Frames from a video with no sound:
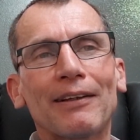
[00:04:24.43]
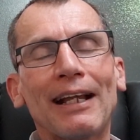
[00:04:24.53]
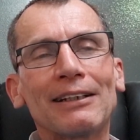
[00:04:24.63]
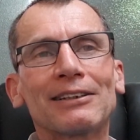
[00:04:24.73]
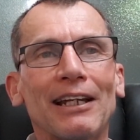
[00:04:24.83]

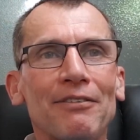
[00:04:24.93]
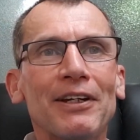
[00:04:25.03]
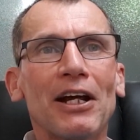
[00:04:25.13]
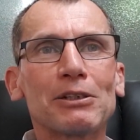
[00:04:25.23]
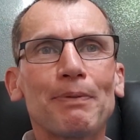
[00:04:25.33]
glad to see the
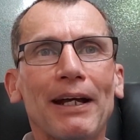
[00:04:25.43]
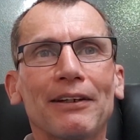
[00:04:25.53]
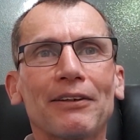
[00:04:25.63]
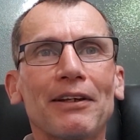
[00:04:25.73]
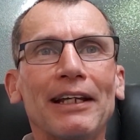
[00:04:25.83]
videos
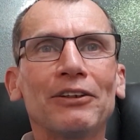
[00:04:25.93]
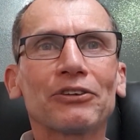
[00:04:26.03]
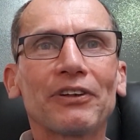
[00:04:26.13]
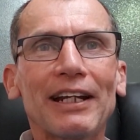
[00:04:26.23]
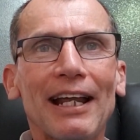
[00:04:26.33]
back, that the
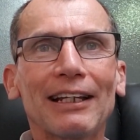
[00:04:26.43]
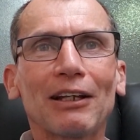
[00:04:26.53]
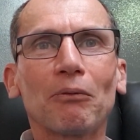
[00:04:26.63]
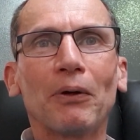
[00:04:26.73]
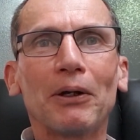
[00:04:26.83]
industry had a
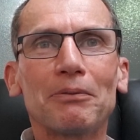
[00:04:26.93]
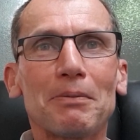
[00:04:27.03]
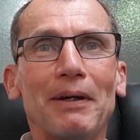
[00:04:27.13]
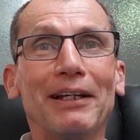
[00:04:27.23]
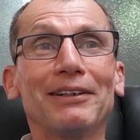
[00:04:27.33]
little word
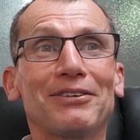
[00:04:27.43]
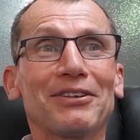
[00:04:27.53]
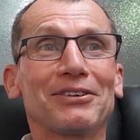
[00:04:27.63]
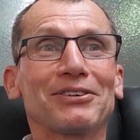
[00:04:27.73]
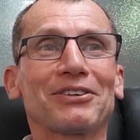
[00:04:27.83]
with me and
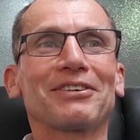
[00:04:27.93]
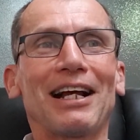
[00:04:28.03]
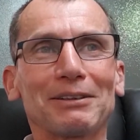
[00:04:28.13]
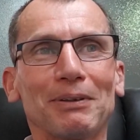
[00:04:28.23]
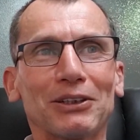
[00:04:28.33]
just
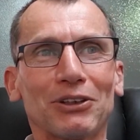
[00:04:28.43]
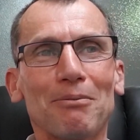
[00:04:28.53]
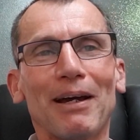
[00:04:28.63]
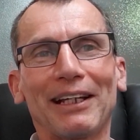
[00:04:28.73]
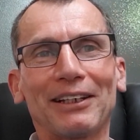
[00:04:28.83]
asked me to
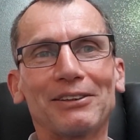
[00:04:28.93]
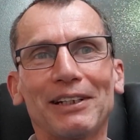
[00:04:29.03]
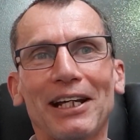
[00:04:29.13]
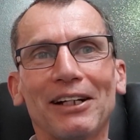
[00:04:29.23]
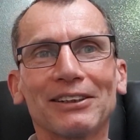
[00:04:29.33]
stop making the
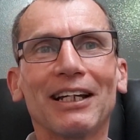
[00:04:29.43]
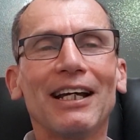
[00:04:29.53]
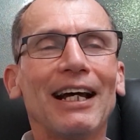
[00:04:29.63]
videos.